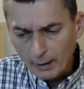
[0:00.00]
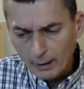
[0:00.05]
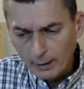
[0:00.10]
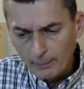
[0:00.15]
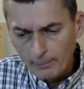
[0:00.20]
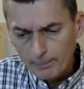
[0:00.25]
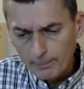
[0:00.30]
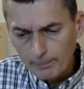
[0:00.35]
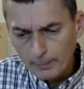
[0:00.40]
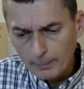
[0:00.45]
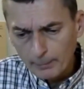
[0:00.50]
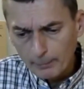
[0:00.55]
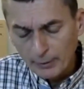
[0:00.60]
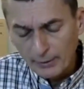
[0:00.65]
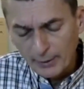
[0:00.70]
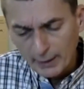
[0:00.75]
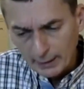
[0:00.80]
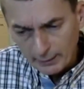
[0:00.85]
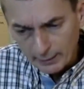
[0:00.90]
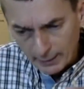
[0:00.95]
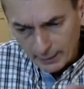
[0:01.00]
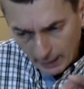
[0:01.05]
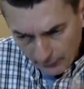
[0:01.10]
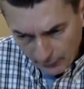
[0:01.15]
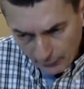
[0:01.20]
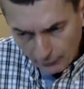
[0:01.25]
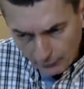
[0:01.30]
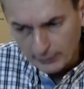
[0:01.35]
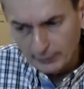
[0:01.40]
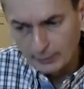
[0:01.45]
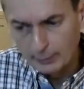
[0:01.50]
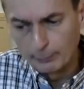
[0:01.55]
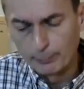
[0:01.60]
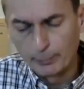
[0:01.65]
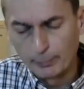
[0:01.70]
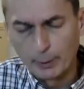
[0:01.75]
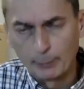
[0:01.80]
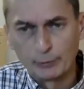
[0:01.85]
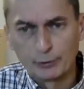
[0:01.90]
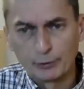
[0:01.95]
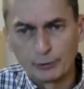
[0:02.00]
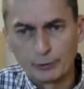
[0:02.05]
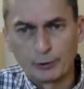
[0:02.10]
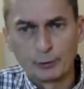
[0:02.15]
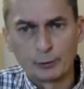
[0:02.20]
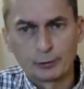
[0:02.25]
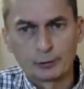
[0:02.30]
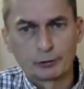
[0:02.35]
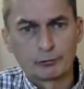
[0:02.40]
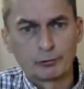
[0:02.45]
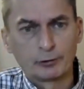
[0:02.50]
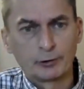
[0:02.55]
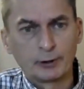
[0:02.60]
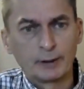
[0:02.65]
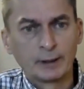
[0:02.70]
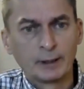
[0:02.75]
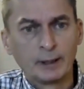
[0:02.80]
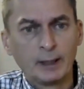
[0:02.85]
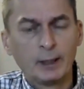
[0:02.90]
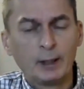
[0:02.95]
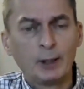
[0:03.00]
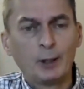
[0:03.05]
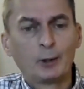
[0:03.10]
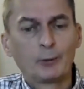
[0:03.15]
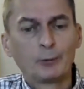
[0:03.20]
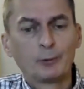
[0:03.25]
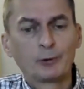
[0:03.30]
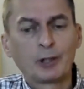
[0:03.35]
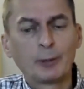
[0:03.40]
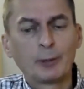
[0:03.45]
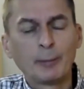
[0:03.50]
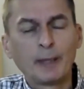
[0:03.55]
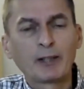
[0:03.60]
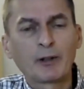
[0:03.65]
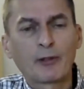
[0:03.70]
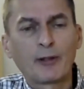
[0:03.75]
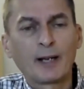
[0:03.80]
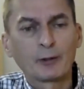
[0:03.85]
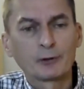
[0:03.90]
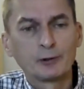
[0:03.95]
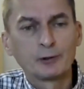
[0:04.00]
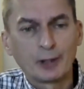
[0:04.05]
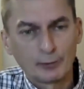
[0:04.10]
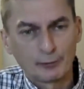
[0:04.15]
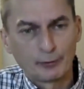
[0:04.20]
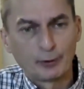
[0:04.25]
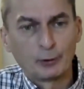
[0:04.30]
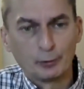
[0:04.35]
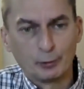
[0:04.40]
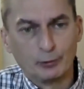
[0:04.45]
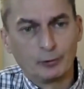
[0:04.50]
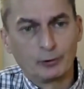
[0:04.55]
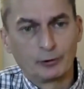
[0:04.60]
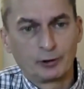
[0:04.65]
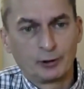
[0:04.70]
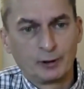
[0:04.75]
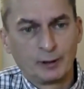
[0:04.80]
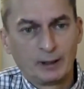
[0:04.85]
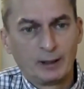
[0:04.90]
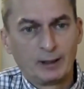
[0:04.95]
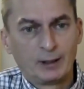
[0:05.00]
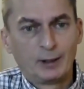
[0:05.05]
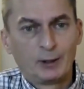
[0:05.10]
But the other thing the members of the orchestra did was they made 1,000 telephone calls